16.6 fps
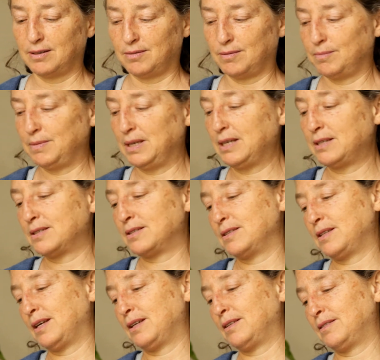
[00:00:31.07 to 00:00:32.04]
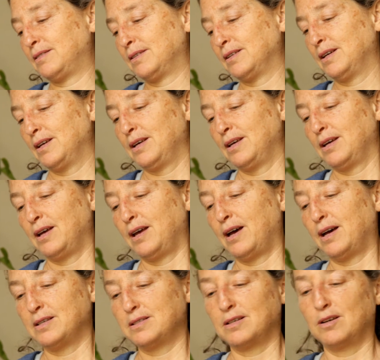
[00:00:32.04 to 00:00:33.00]
mix that
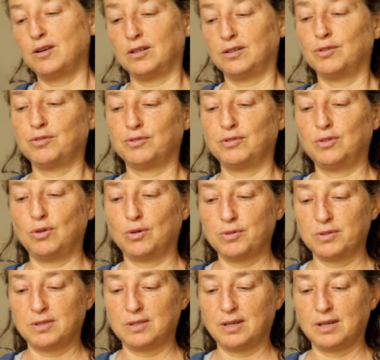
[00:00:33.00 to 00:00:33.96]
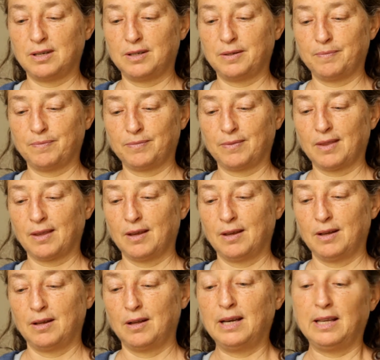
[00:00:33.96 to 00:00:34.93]
has a lot of those
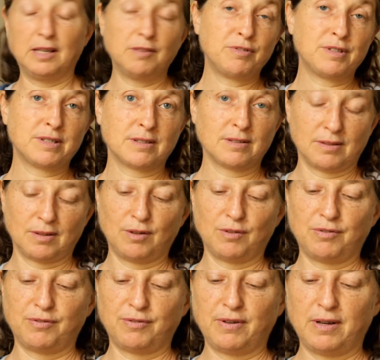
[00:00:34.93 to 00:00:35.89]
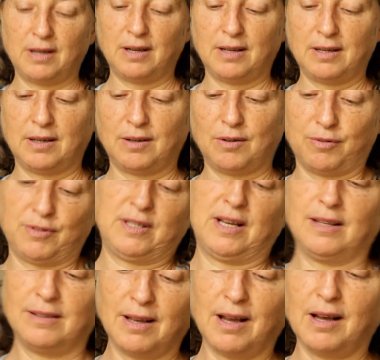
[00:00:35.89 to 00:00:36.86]
leaves of
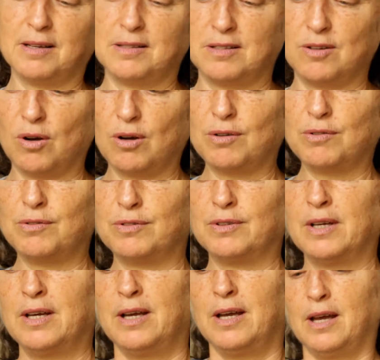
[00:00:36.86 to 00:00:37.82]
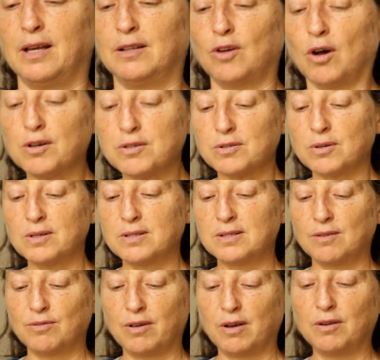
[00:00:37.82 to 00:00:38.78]
za'atar, azov, and also it's a
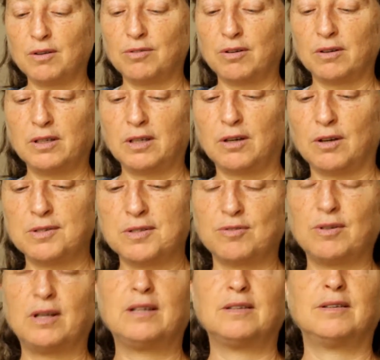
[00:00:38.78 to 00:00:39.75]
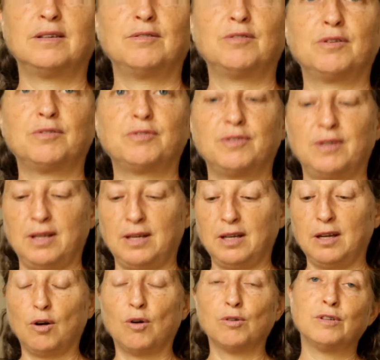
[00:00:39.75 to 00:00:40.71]
very, very close relative of the
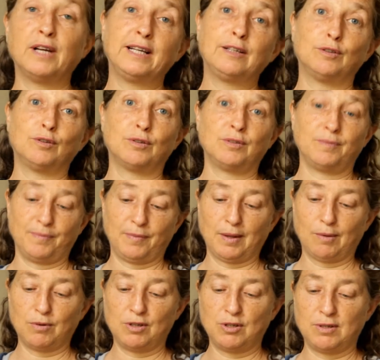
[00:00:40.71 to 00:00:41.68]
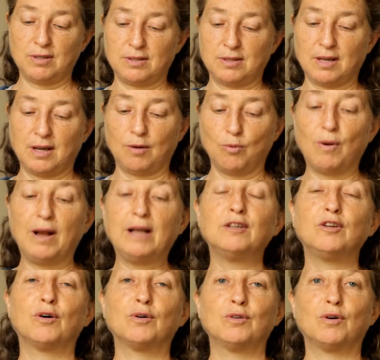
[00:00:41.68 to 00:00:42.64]
oregano, which is well
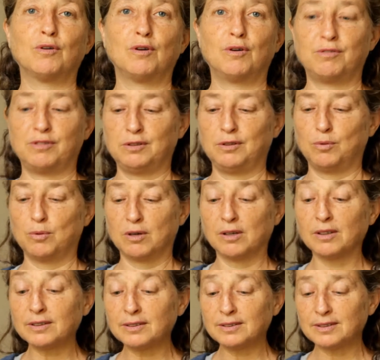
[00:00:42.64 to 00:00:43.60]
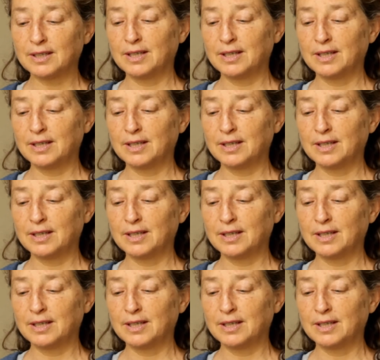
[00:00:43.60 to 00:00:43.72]
known all over the world,